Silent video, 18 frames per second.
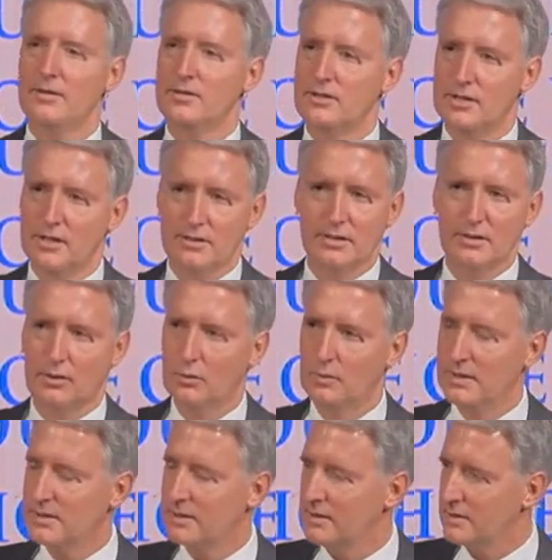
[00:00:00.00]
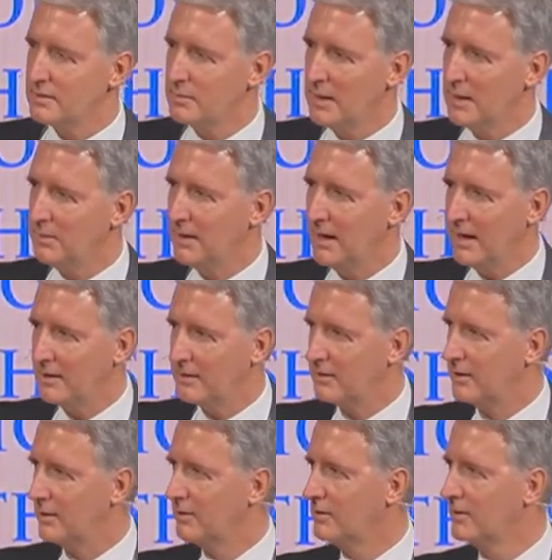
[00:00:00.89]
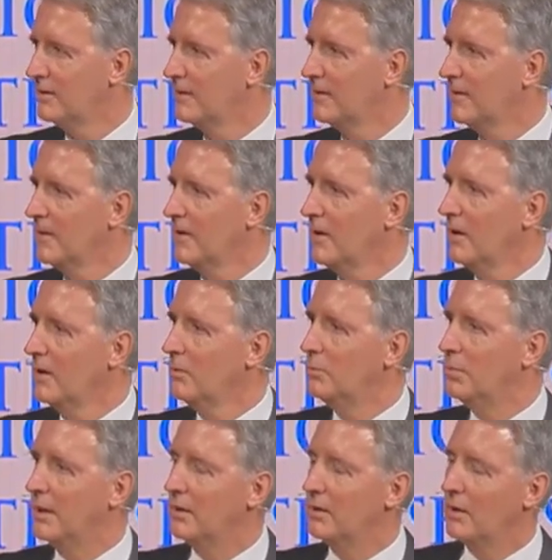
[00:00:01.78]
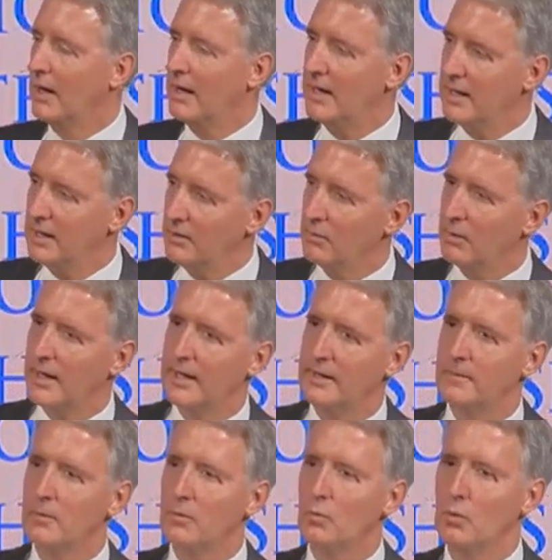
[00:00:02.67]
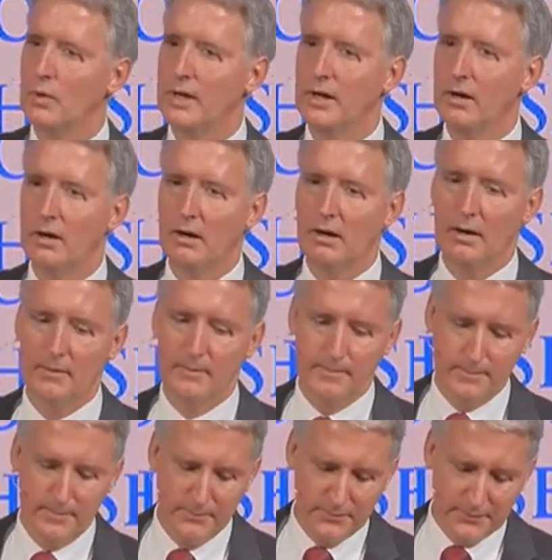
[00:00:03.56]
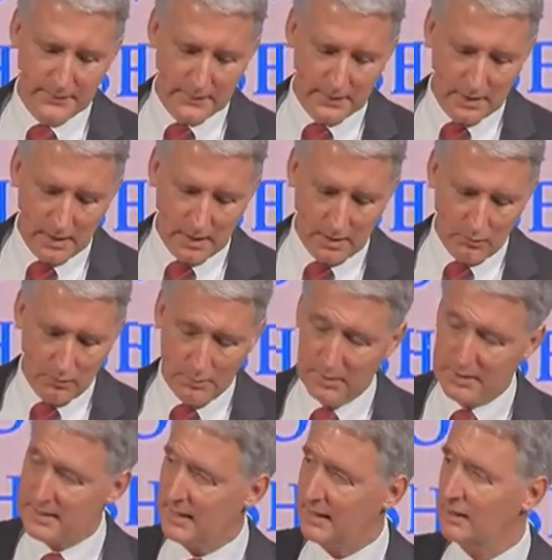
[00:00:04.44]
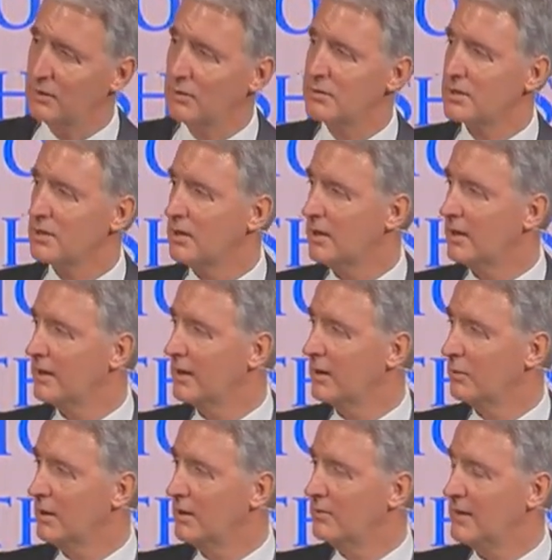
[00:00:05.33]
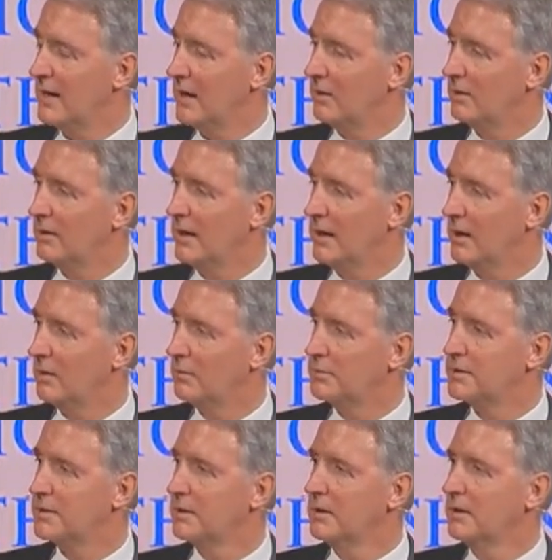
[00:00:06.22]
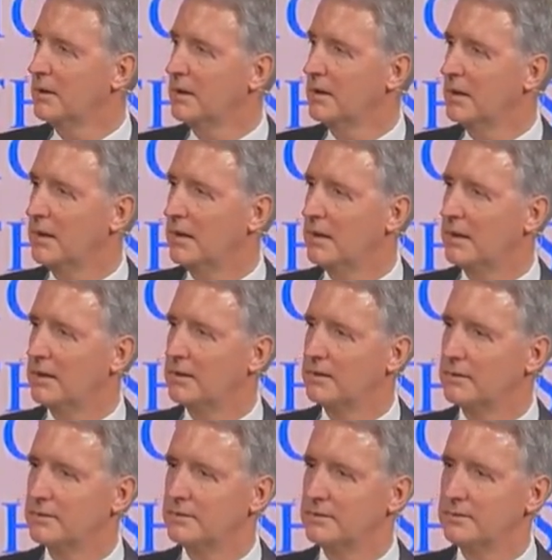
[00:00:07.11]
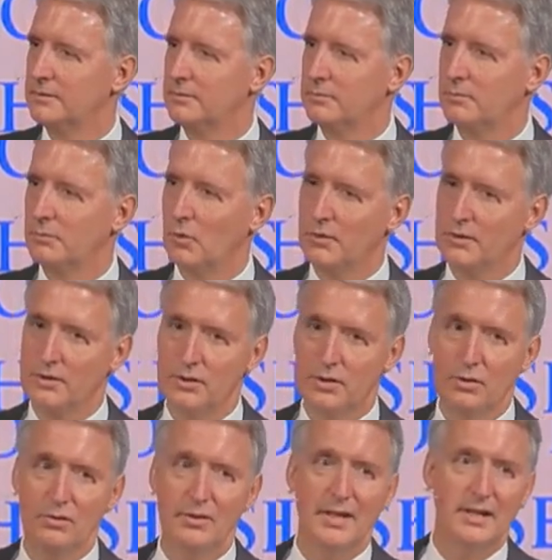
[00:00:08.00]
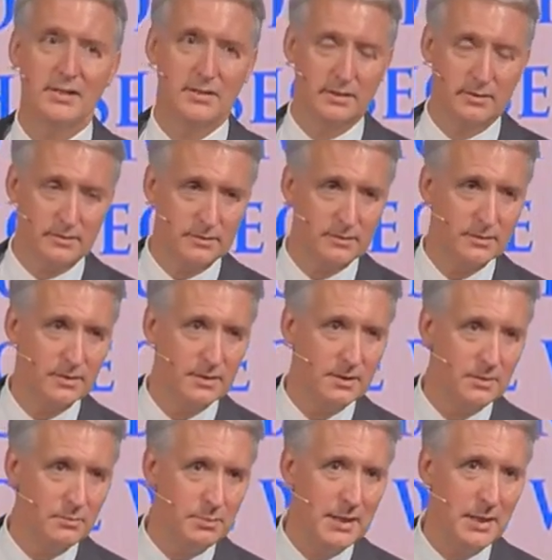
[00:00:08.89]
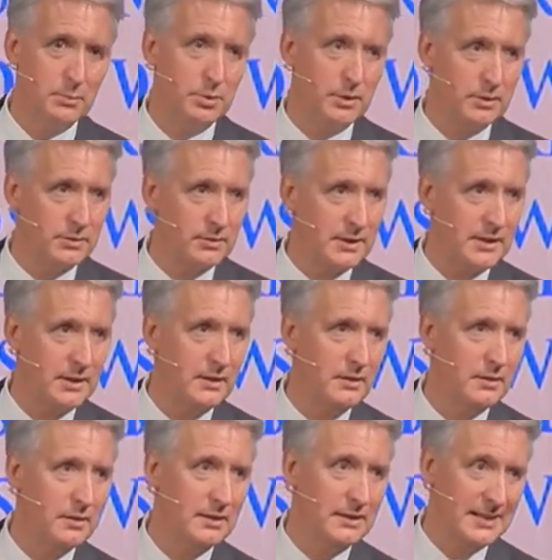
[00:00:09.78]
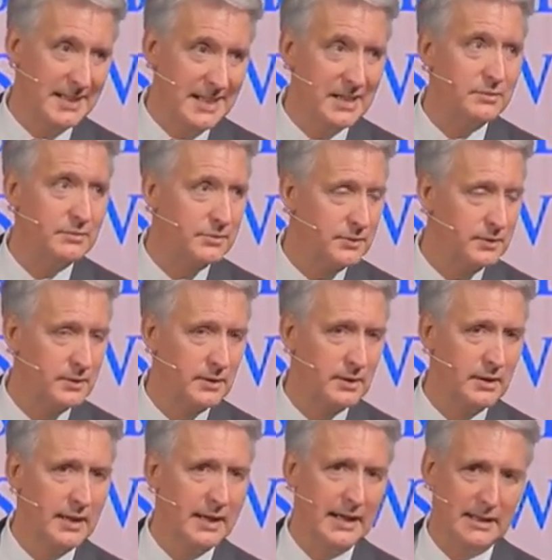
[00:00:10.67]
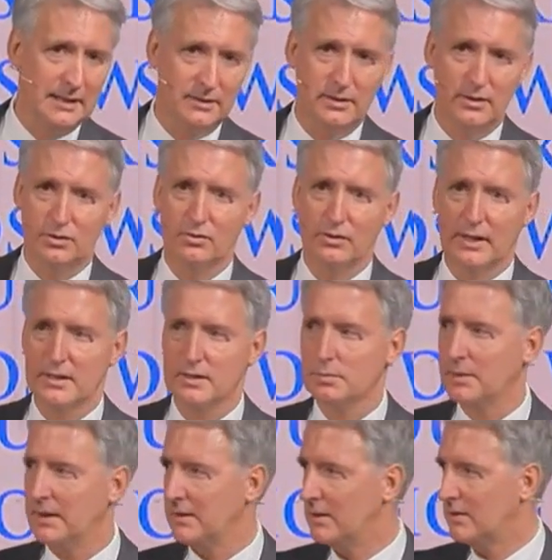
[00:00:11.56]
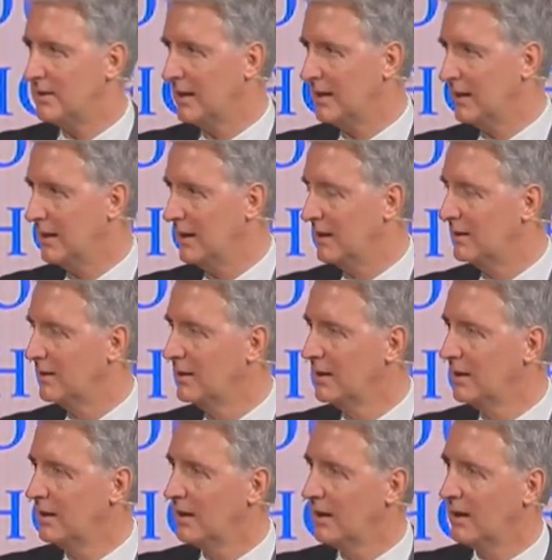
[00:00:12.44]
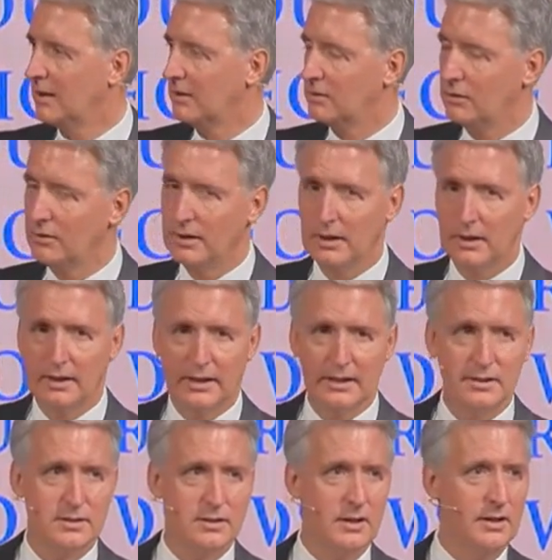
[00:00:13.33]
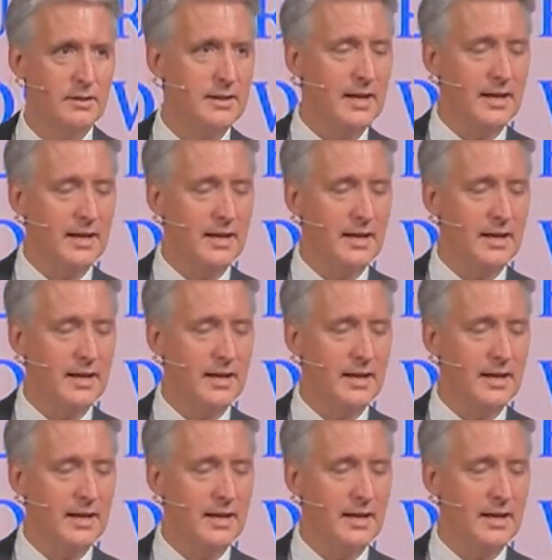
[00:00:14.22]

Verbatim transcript: Just a coincidence, maybe, I don't know. But at any rate, we are, we've been taking those on, and we've now helped more than 24 people live and get the transplant that they need, including against a,